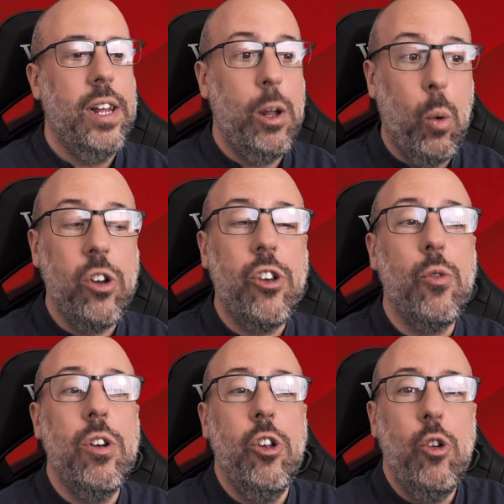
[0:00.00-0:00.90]
wants a
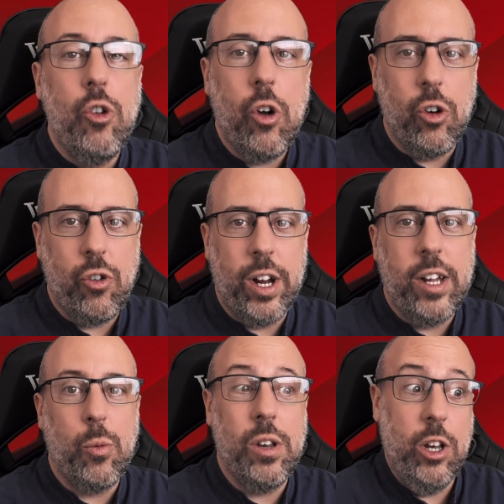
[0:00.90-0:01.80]
renewed contract,
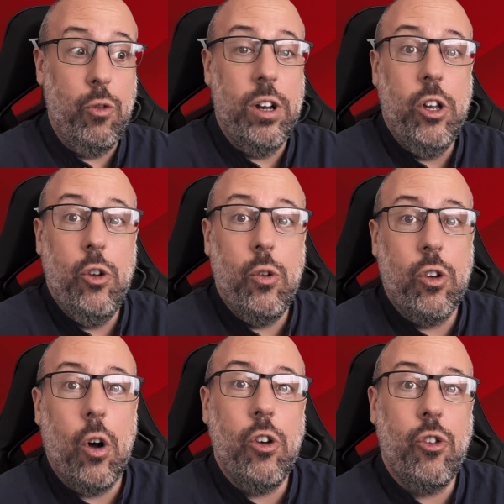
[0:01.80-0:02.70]
because with the renewed
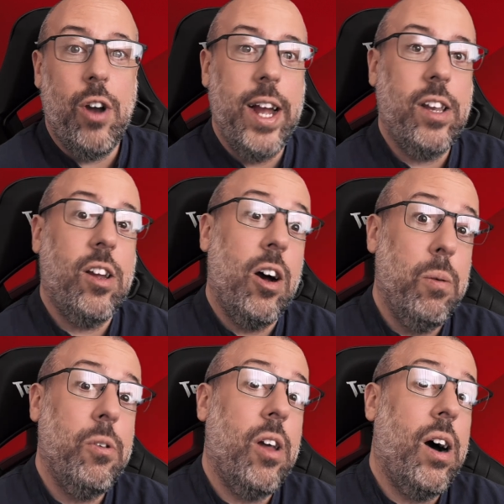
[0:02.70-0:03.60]
contract
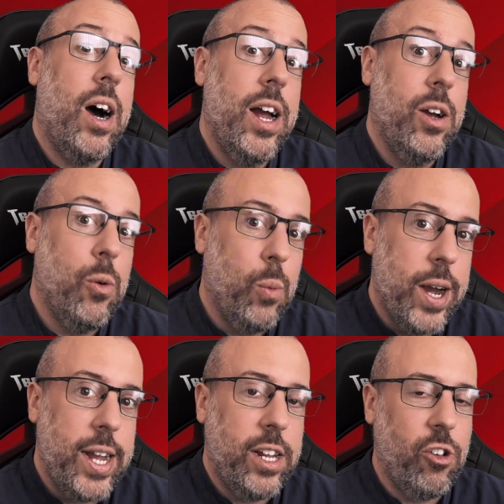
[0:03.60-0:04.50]
comes a higher
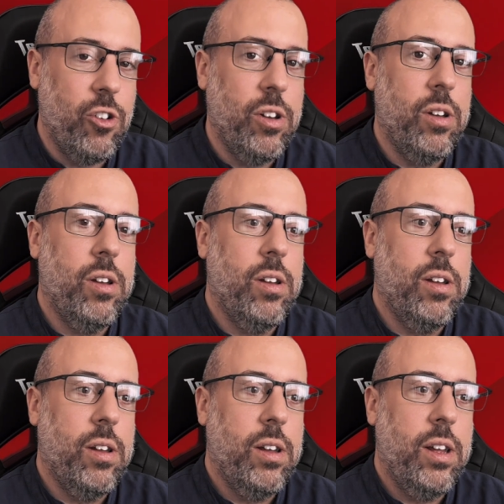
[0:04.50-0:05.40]
wage.
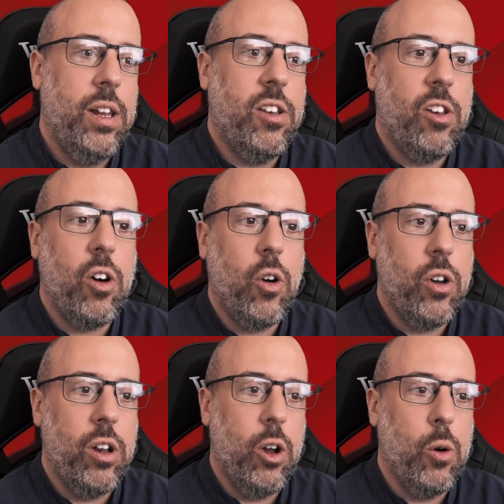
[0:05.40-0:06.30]
He's stuck on
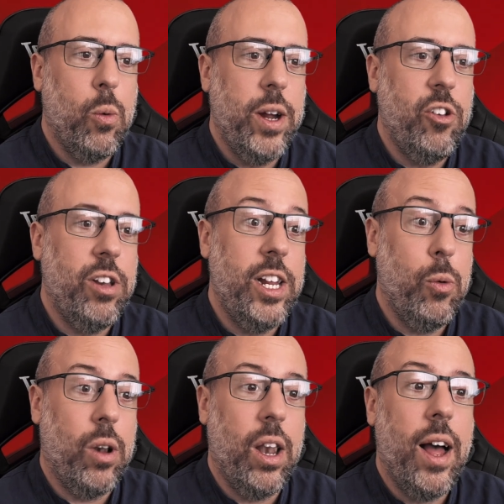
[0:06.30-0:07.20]
a lower wage than he
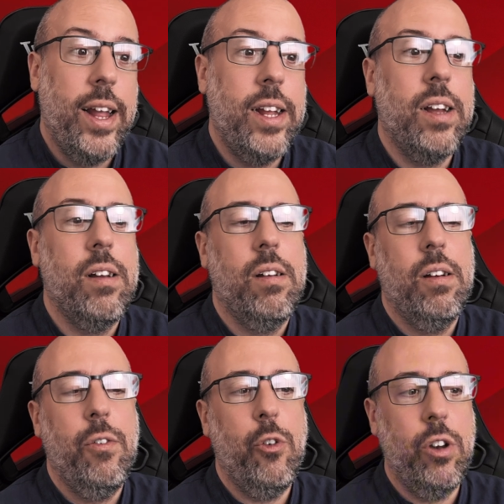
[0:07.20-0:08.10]
would like
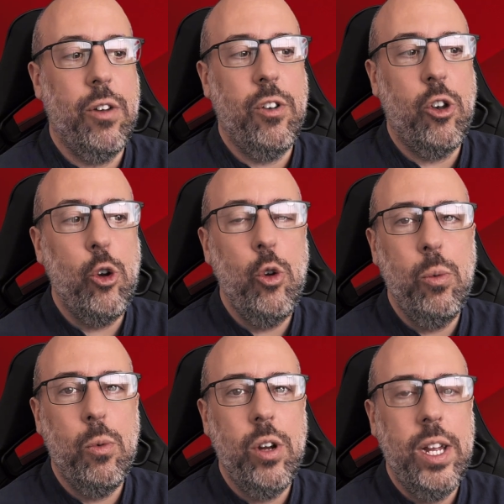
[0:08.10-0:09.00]
for another 2
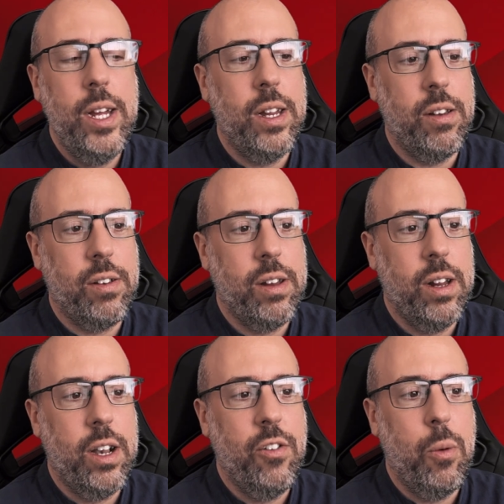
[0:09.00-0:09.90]
more years
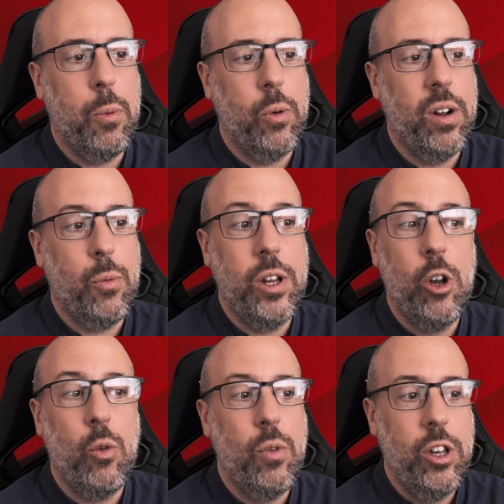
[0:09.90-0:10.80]
at Liverpool if we
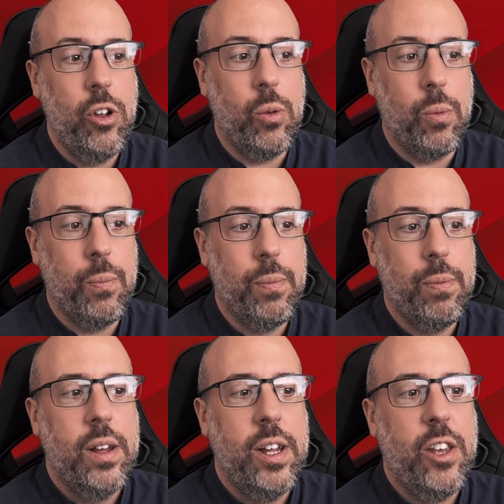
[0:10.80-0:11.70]
don't renew.
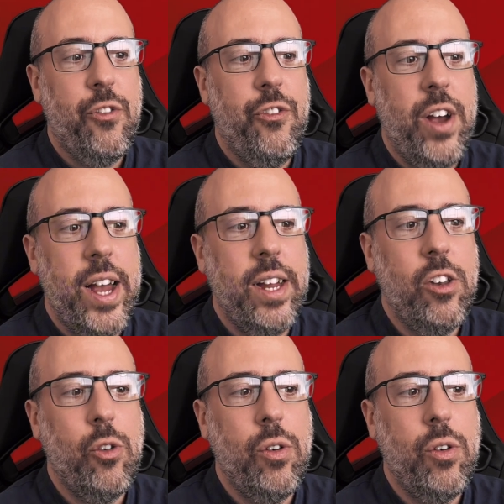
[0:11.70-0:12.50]
It's fair to